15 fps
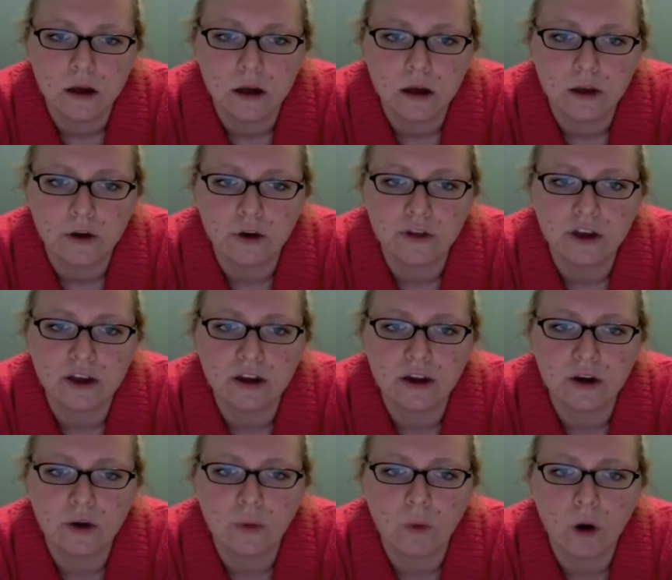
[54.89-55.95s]
You're then going
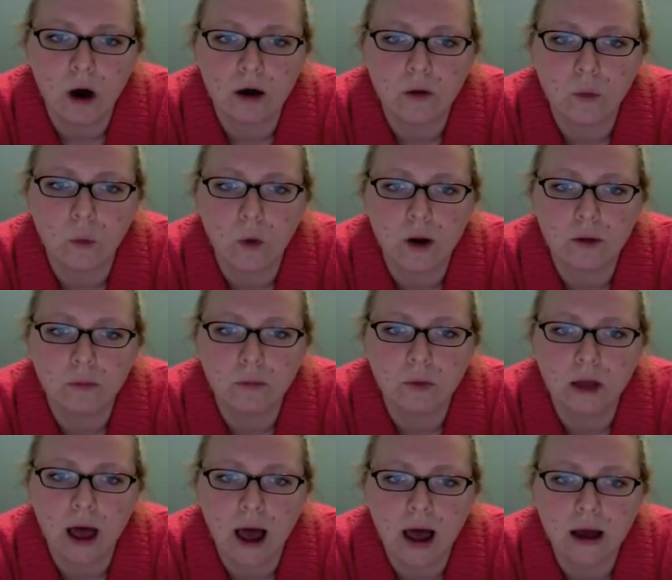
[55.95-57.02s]
to walk 1
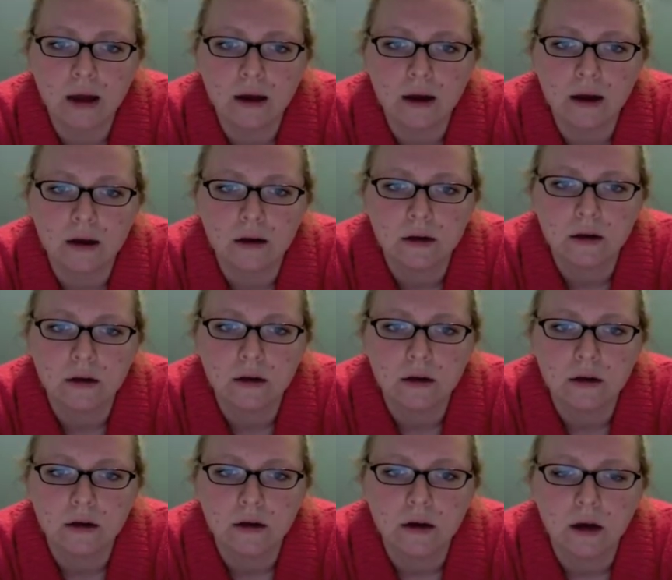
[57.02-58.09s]
block
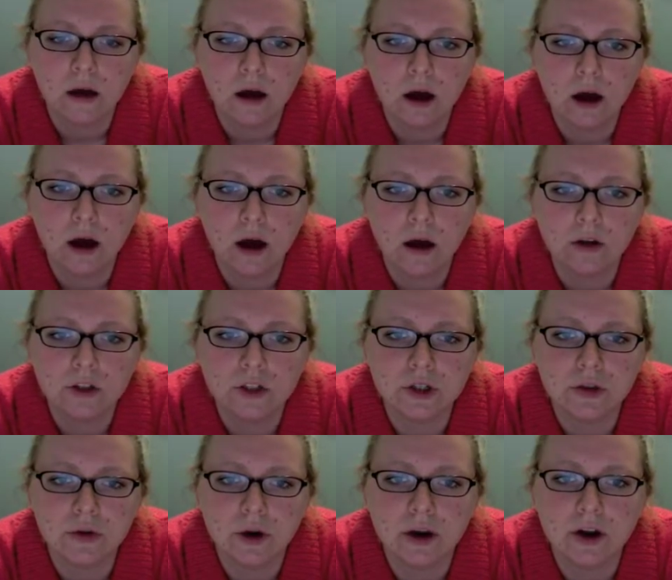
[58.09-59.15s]

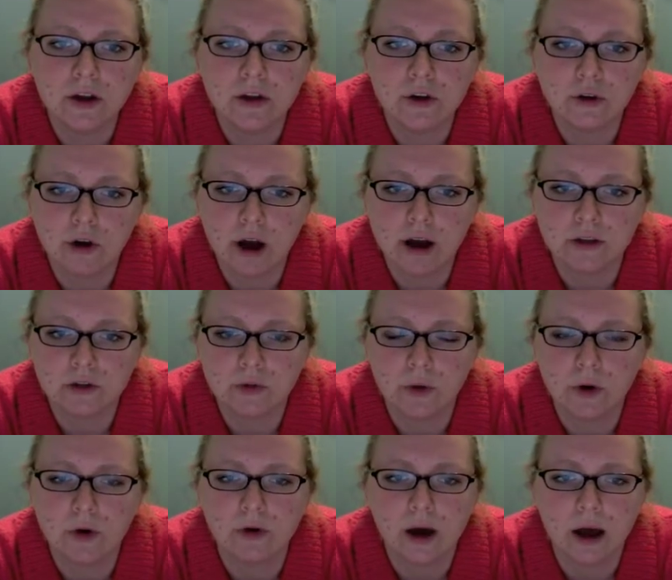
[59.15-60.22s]
to another
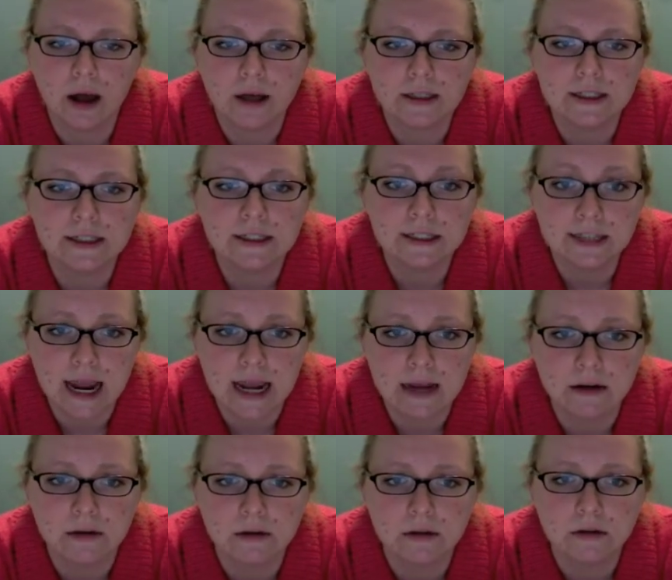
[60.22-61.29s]
crossroad, State
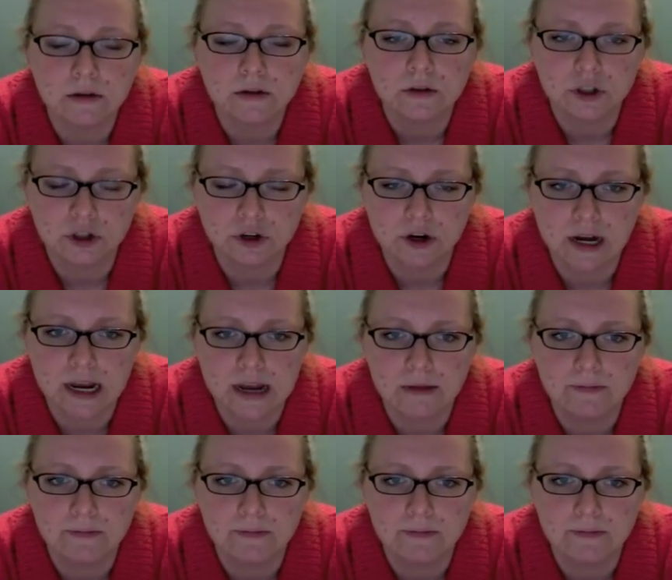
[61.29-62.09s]
Street.